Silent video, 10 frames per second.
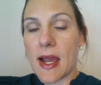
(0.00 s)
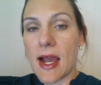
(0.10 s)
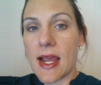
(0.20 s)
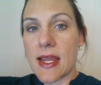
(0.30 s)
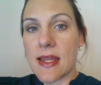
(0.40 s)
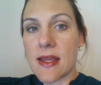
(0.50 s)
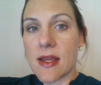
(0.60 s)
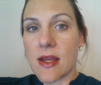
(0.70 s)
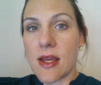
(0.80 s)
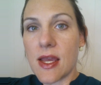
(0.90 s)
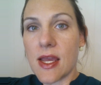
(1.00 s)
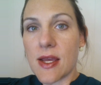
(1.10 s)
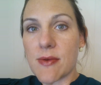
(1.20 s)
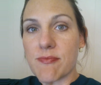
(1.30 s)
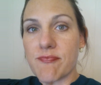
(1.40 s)
I
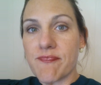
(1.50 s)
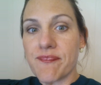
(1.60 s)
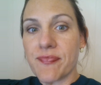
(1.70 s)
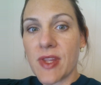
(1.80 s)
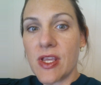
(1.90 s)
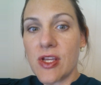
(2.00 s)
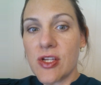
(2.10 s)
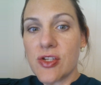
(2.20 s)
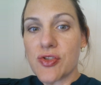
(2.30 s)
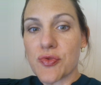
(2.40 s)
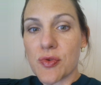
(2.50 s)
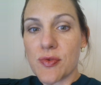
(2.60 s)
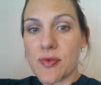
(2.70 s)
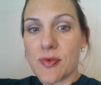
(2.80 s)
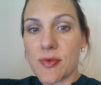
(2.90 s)
um,
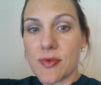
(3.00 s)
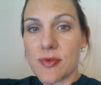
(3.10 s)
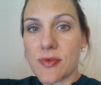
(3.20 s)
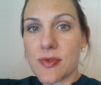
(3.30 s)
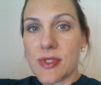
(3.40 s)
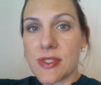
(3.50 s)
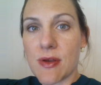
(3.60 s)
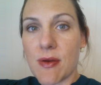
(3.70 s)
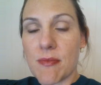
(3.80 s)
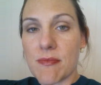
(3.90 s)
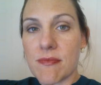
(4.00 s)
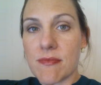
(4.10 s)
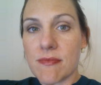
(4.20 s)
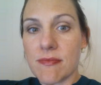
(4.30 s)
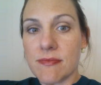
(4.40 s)
drew some
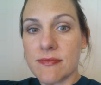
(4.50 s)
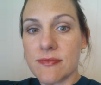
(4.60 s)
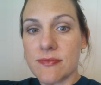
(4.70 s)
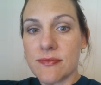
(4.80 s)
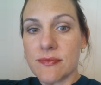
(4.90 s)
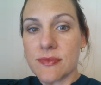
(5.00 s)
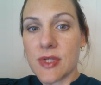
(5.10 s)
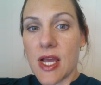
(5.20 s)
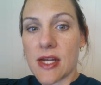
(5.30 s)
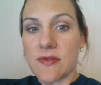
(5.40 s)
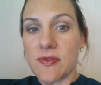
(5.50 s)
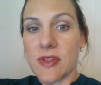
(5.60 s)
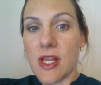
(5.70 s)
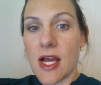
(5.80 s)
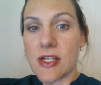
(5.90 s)
kind of
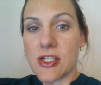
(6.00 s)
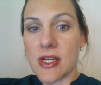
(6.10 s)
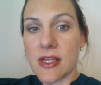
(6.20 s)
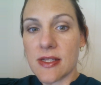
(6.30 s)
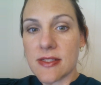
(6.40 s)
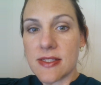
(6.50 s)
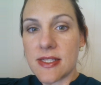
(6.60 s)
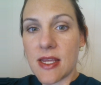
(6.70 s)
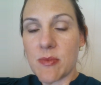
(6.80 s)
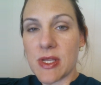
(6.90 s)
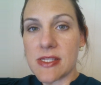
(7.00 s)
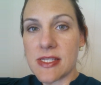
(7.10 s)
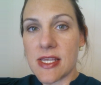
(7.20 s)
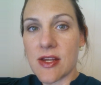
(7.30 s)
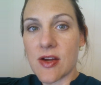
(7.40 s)
logic
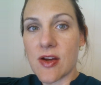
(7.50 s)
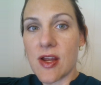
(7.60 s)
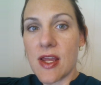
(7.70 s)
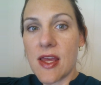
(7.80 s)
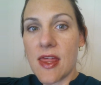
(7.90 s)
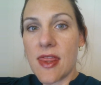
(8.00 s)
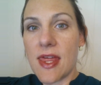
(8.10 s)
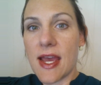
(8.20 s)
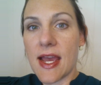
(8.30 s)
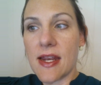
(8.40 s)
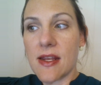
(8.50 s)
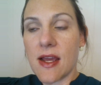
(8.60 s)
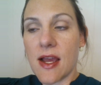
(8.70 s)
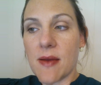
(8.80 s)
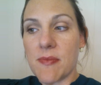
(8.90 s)
statements here that
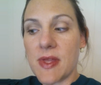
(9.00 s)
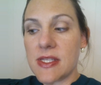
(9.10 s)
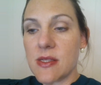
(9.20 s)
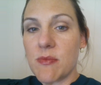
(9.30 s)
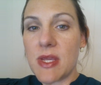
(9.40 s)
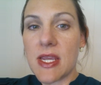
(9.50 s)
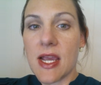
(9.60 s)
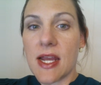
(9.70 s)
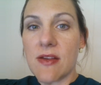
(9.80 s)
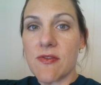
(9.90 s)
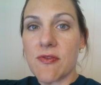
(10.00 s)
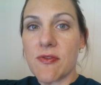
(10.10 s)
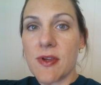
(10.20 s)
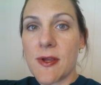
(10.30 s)
um, that to me kind of